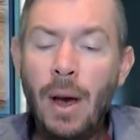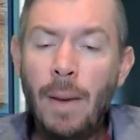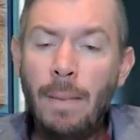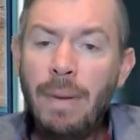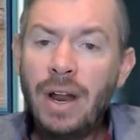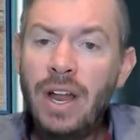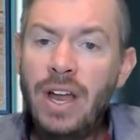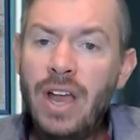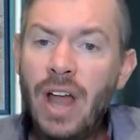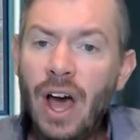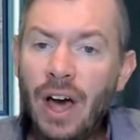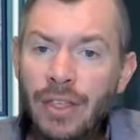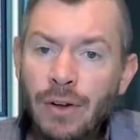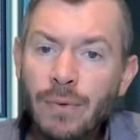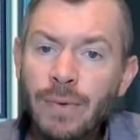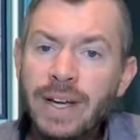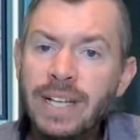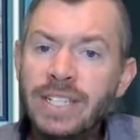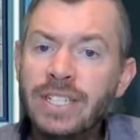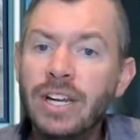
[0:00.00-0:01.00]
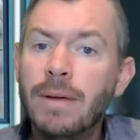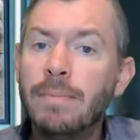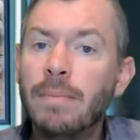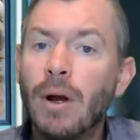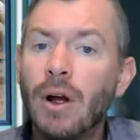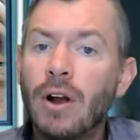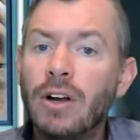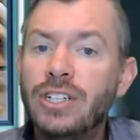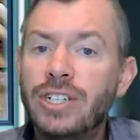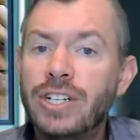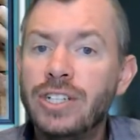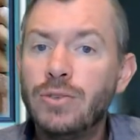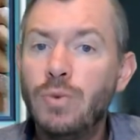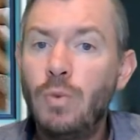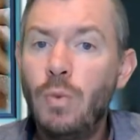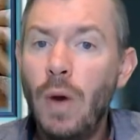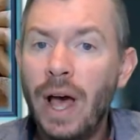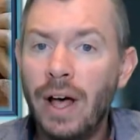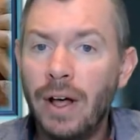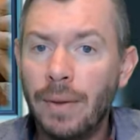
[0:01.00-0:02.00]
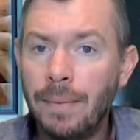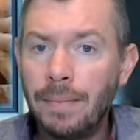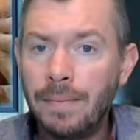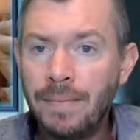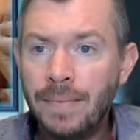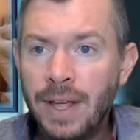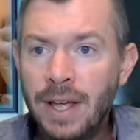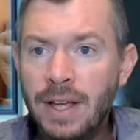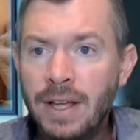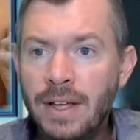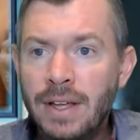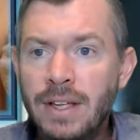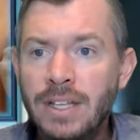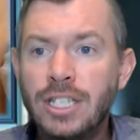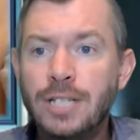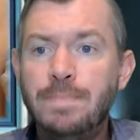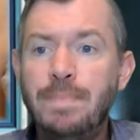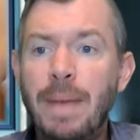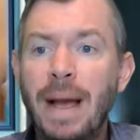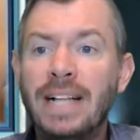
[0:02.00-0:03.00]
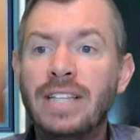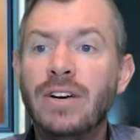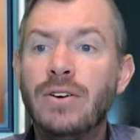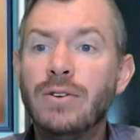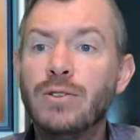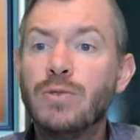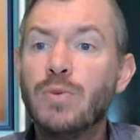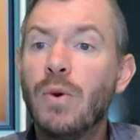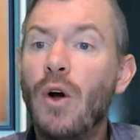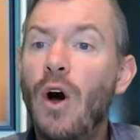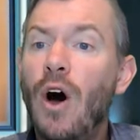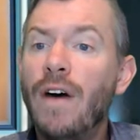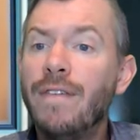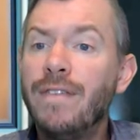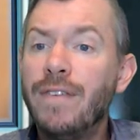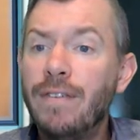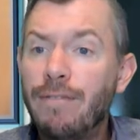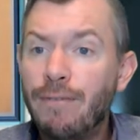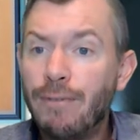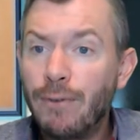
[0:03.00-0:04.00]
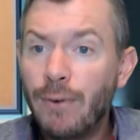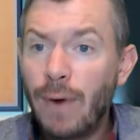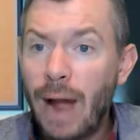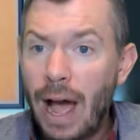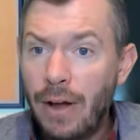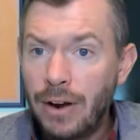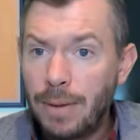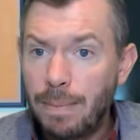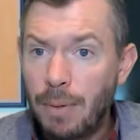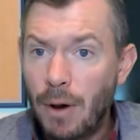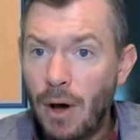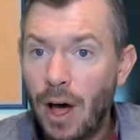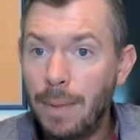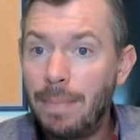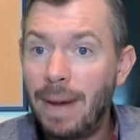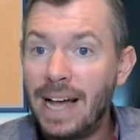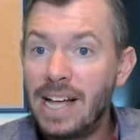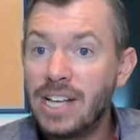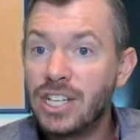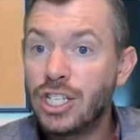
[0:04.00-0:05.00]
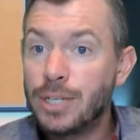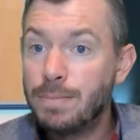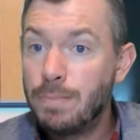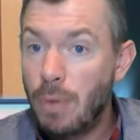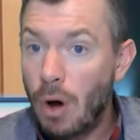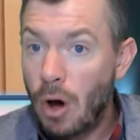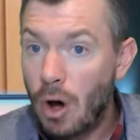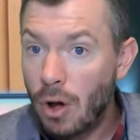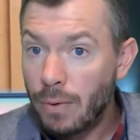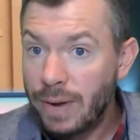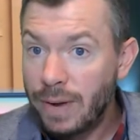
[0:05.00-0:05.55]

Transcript: But another reason emerged as well. Spectacles were often frowned upon by a small